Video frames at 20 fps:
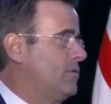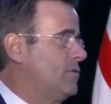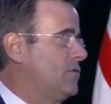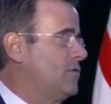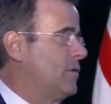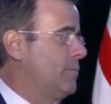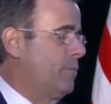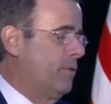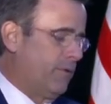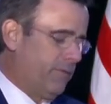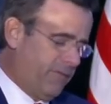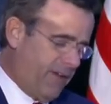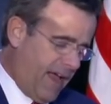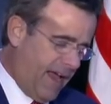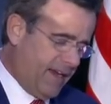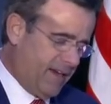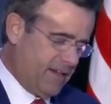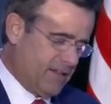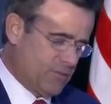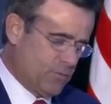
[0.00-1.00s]
to
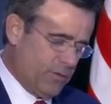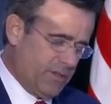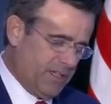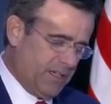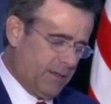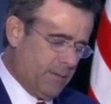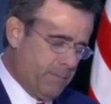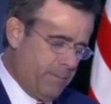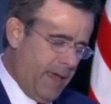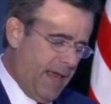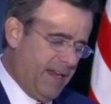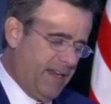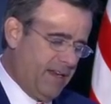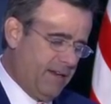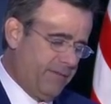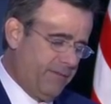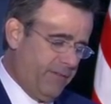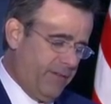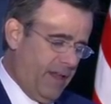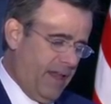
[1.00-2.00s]
provide us with a
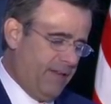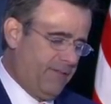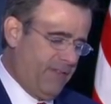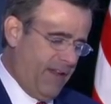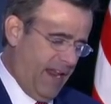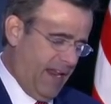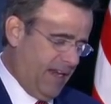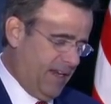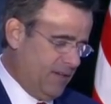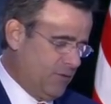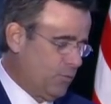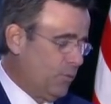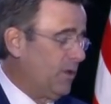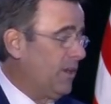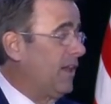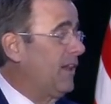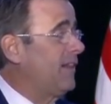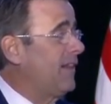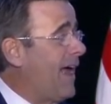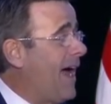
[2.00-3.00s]
competitive advantage,
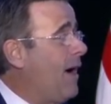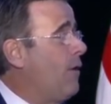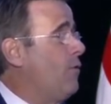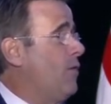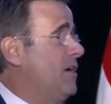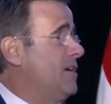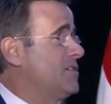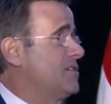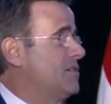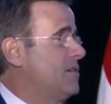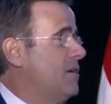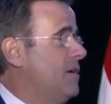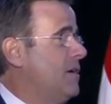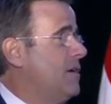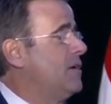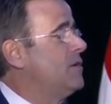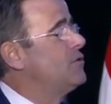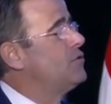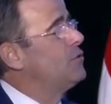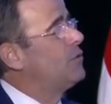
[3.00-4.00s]
will allow us
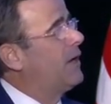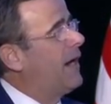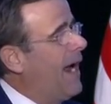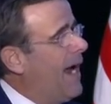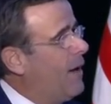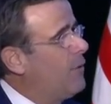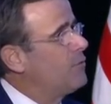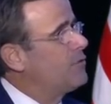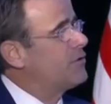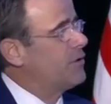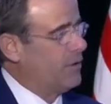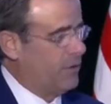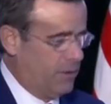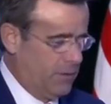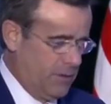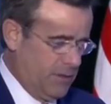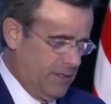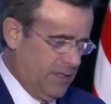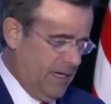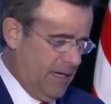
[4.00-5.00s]
to counter
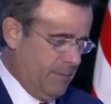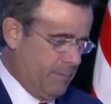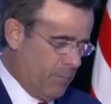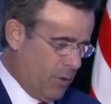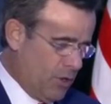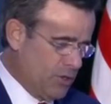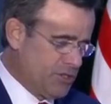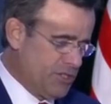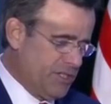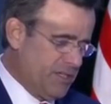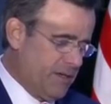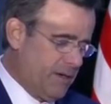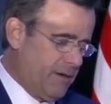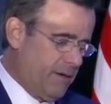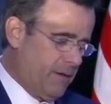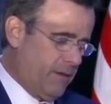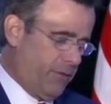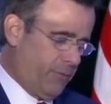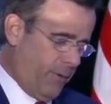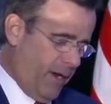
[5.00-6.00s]
emergent
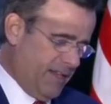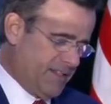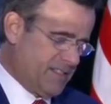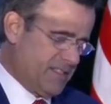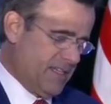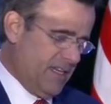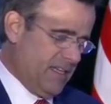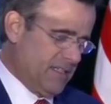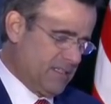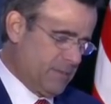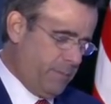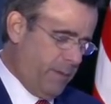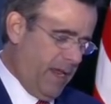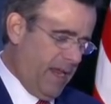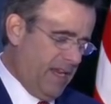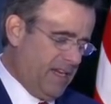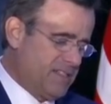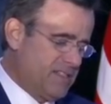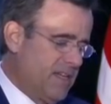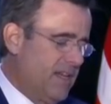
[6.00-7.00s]
threats in
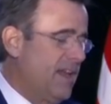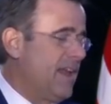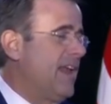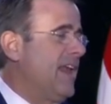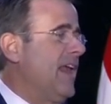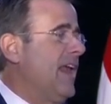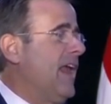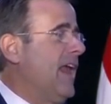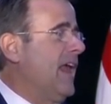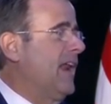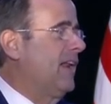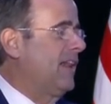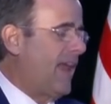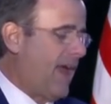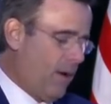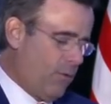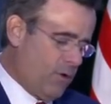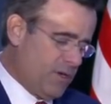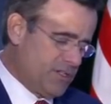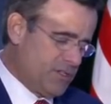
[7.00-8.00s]
space, and
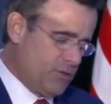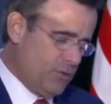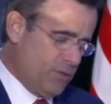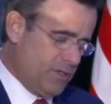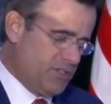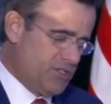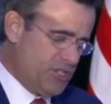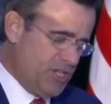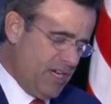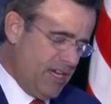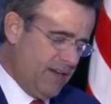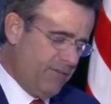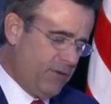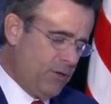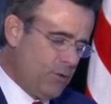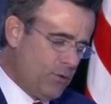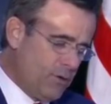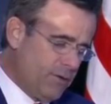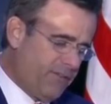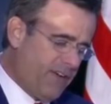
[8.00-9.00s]
allow us to achieve
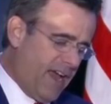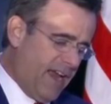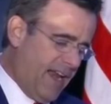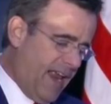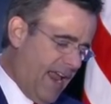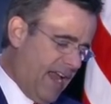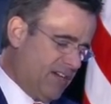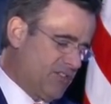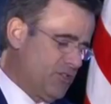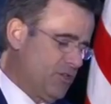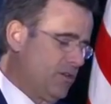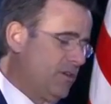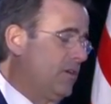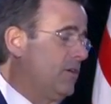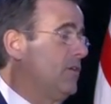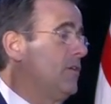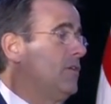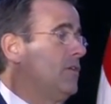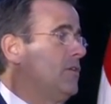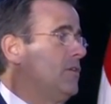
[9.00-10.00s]
unified action
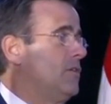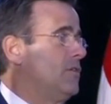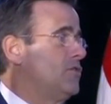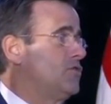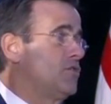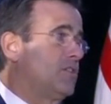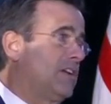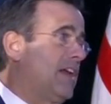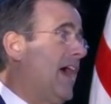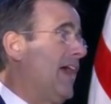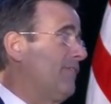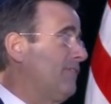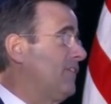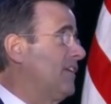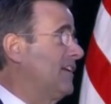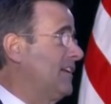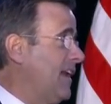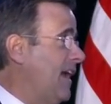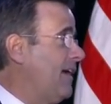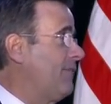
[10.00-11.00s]
should
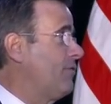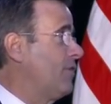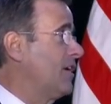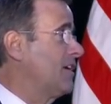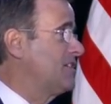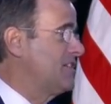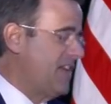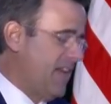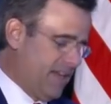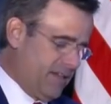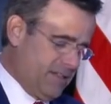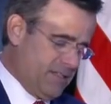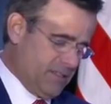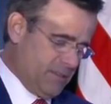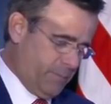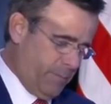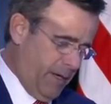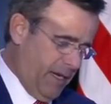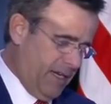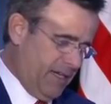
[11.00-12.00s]
conflict ever extend to
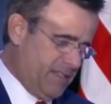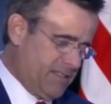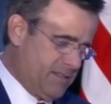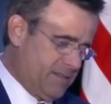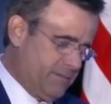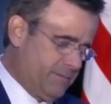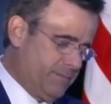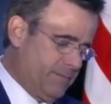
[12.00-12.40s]
space.